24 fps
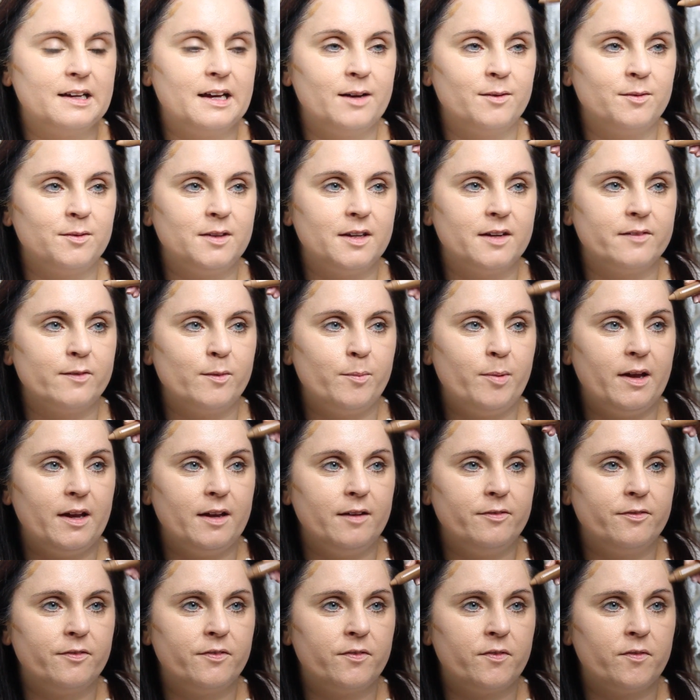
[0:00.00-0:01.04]
So we decided to
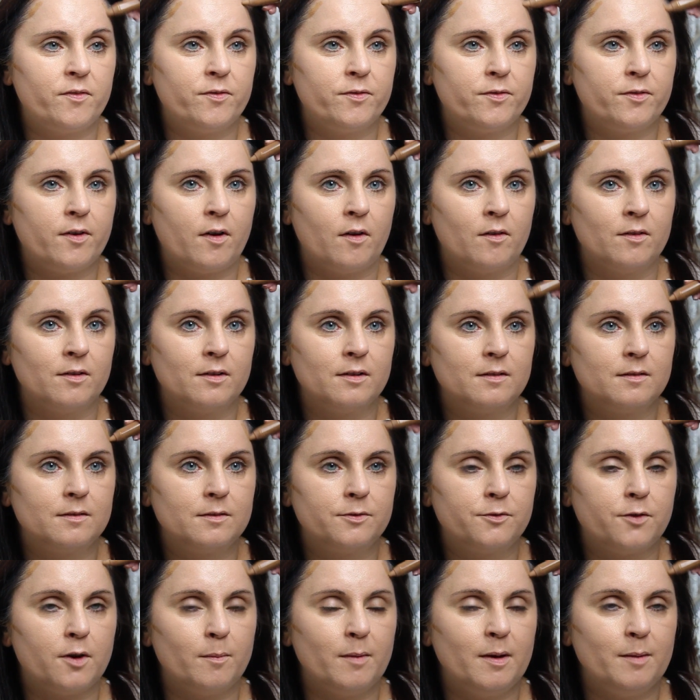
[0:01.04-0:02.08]
do a subtle
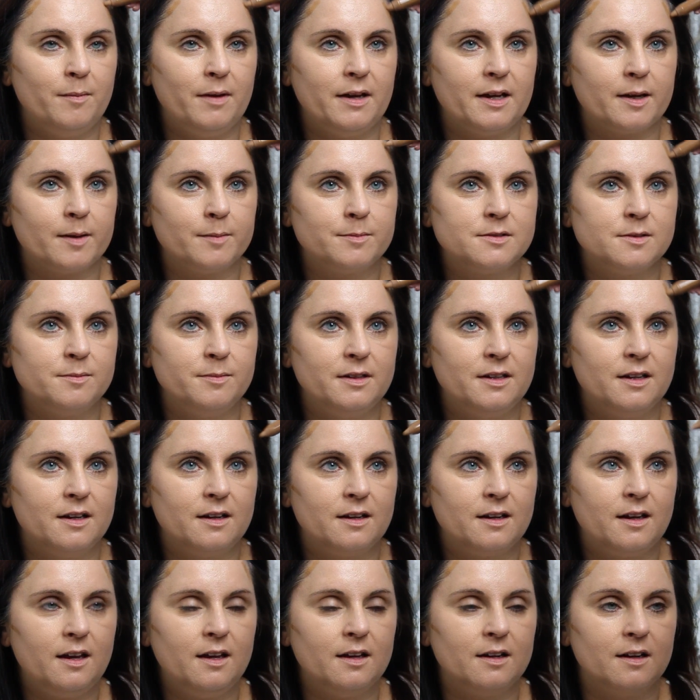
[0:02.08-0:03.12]
cream contour
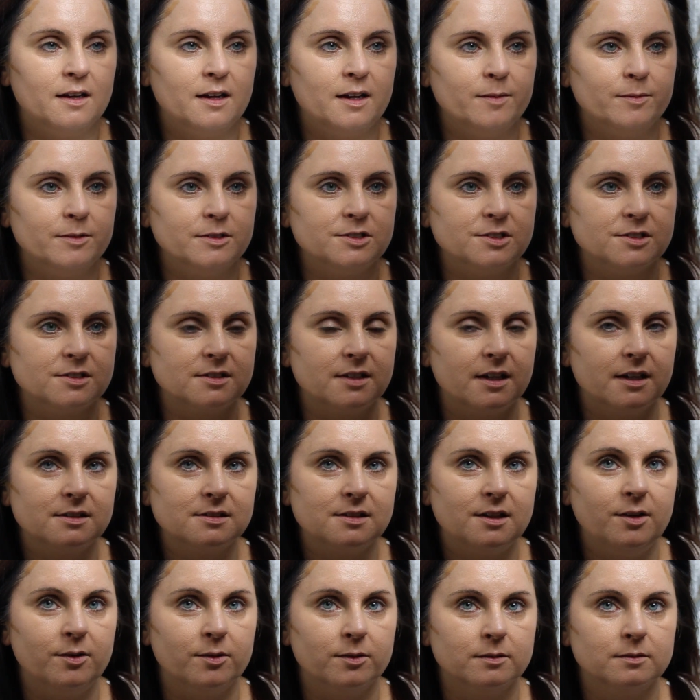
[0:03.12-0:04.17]
using a L'Oreal
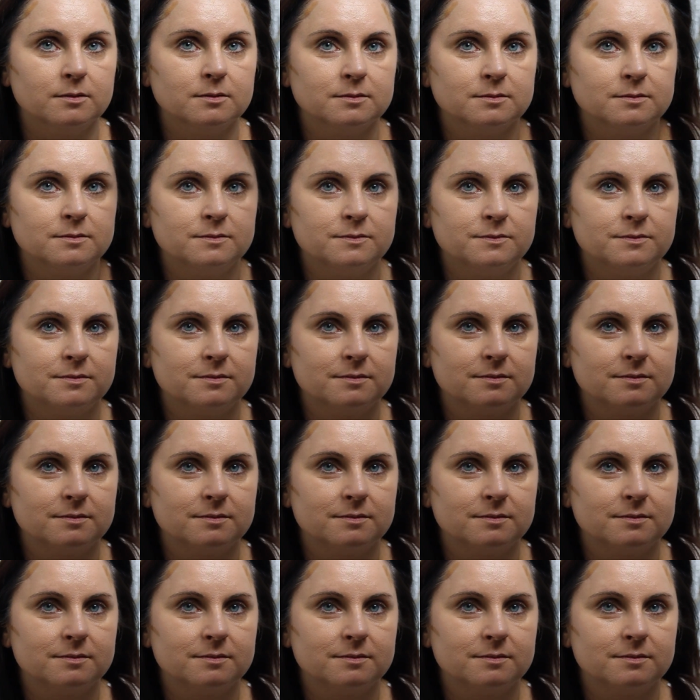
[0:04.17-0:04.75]
concealer stick.